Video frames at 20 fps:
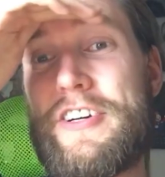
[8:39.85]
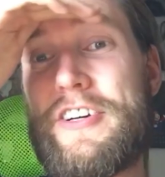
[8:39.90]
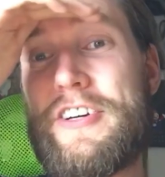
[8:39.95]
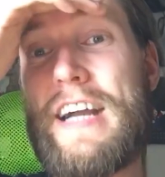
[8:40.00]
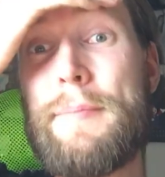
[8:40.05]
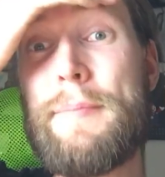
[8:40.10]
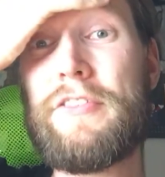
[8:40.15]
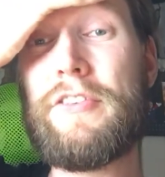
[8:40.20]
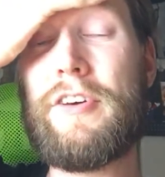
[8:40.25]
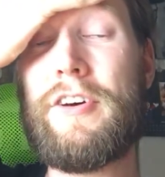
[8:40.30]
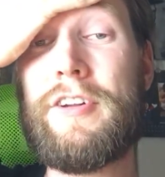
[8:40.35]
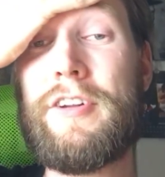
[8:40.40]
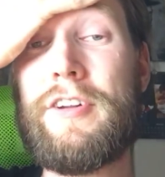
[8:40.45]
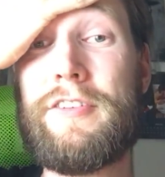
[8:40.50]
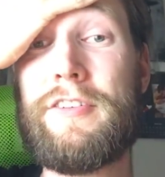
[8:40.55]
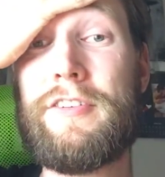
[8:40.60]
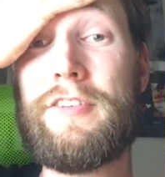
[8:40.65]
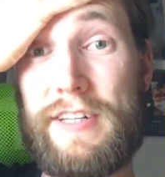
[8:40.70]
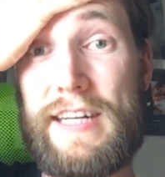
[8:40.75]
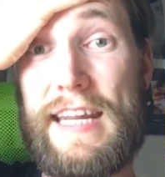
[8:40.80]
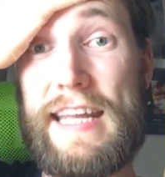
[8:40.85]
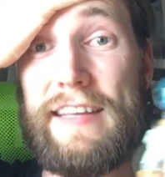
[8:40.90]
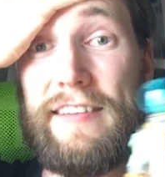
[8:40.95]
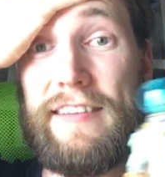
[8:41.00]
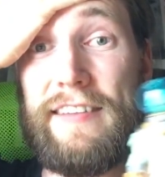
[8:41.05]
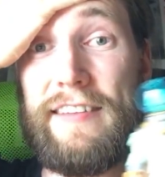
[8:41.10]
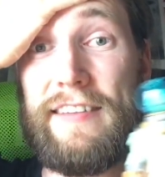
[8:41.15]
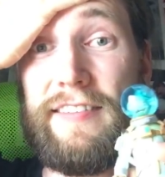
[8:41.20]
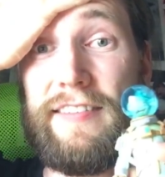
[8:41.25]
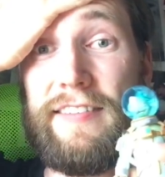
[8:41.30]
Amazon to
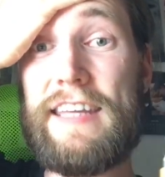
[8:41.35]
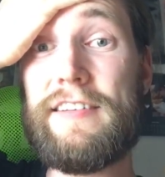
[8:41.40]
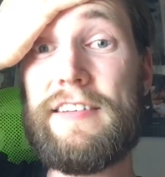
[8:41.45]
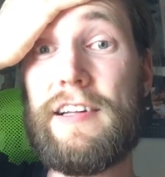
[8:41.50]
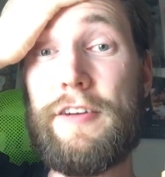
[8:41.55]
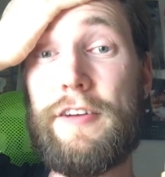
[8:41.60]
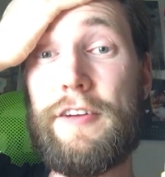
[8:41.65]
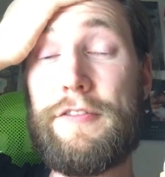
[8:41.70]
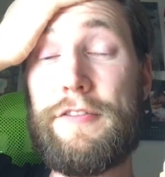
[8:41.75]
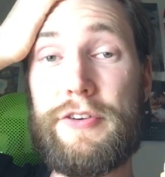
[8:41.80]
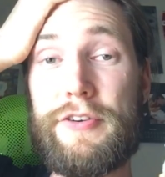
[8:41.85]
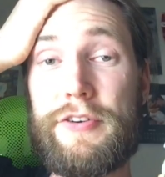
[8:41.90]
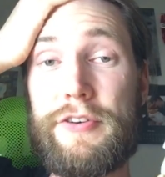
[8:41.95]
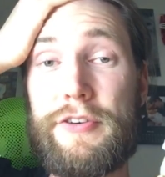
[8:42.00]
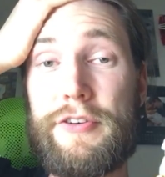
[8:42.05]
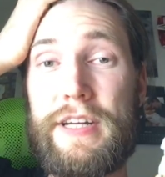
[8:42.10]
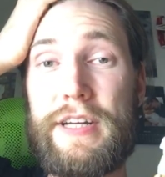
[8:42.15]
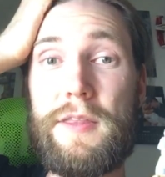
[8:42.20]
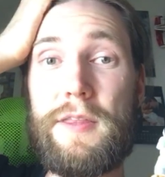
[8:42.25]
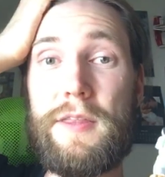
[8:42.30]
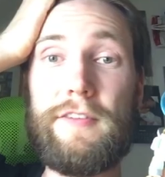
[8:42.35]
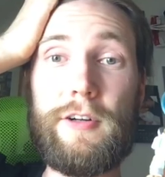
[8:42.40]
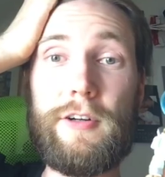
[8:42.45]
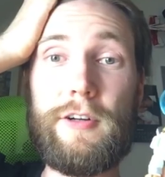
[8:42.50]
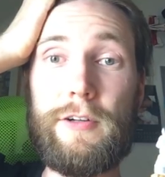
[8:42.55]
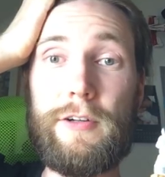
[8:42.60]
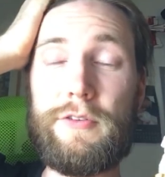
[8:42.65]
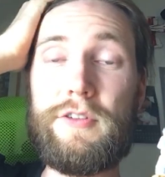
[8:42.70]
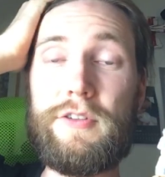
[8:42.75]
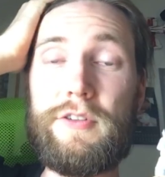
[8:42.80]
next day delivery. This
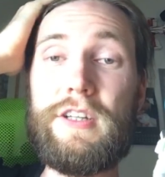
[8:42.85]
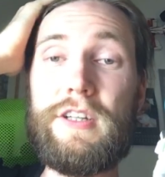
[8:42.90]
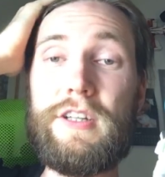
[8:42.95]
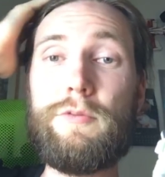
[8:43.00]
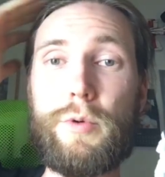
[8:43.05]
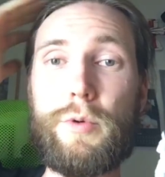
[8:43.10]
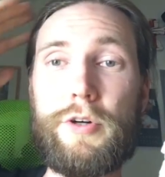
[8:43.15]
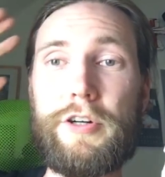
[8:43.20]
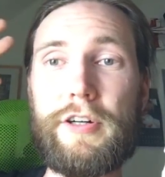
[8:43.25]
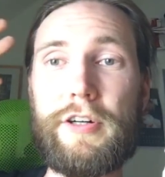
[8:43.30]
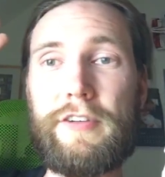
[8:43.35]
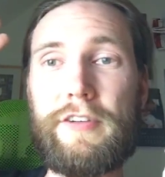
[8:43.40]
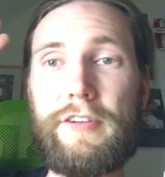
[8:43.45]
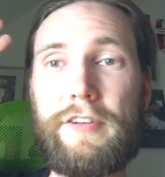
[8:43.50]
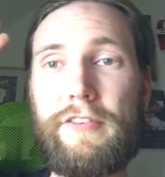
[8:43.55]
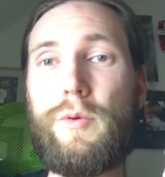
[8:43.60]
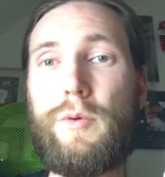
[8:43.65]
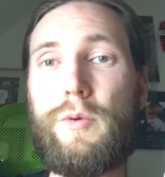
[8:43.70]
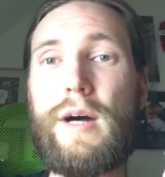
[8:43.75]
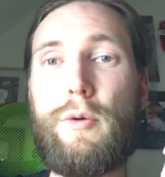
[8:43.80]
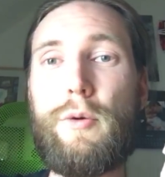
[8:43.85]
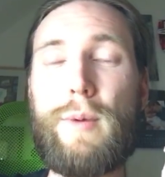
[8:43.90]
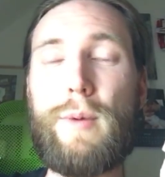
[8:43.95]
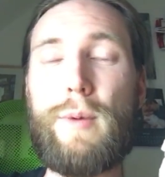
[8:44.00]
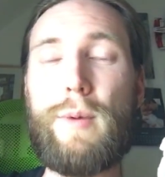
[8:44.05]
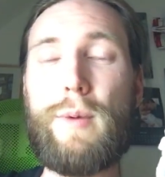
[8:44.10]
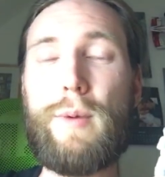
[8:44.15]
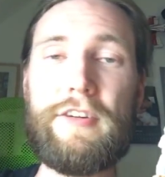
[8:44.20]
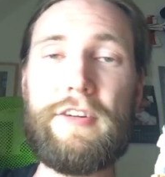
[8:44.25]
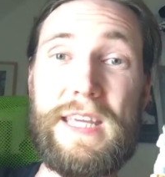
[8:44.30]
also didn't work. So I went
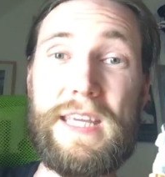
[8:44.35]
to the